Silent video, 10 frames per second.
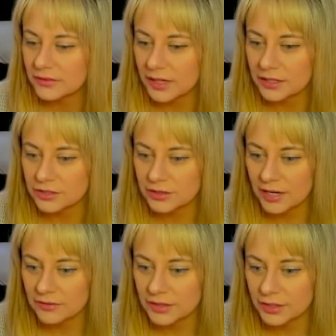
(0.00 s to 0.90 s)
I
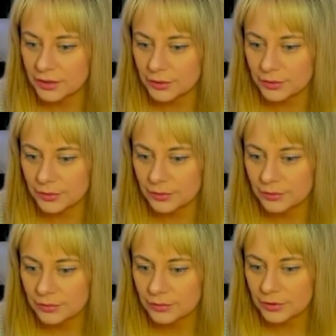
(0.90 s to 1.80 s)
undraft
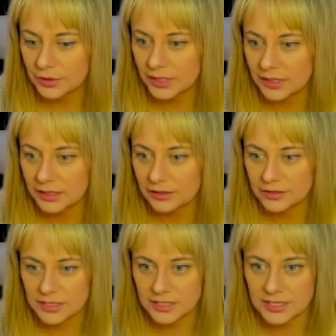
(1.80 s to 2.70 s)
you, you can carry
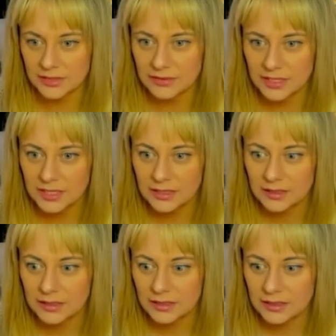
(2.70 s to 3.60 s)
Krista to safety?
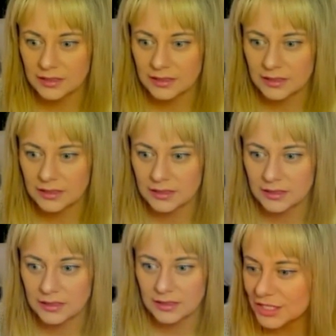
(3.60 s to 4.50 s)

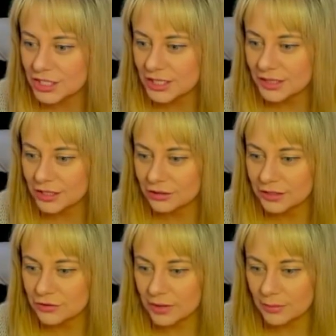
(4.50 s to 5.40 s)
She literally
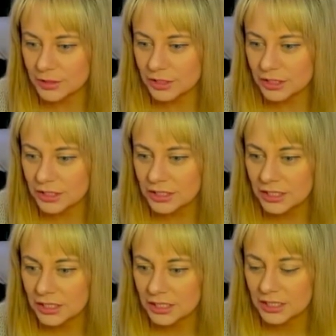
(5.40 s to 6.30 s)
dropped her
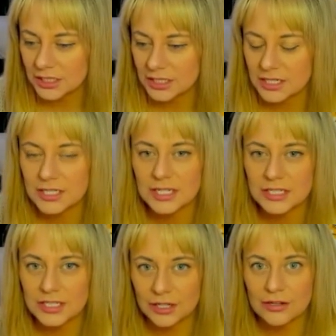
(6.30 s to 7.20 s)

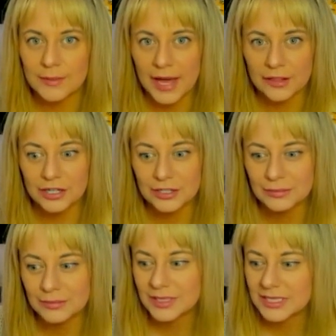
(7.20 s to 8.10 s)
to go to the bathroom.
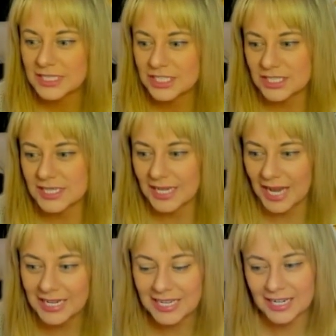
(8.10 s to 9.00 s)
She's like, I
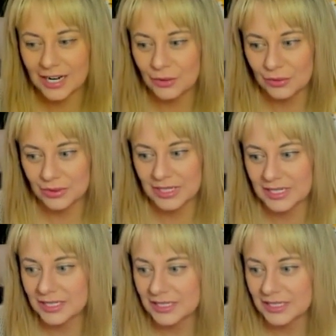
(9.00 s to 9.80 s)
cannot hold it.